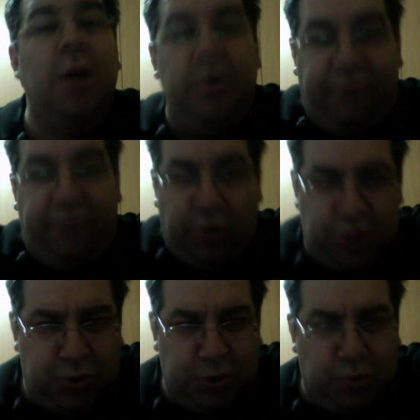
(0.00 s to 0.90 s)
For
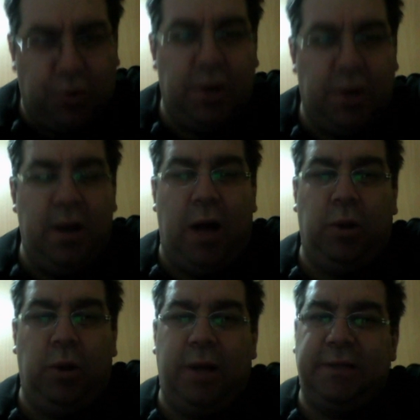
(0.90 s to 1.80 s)
sure Allah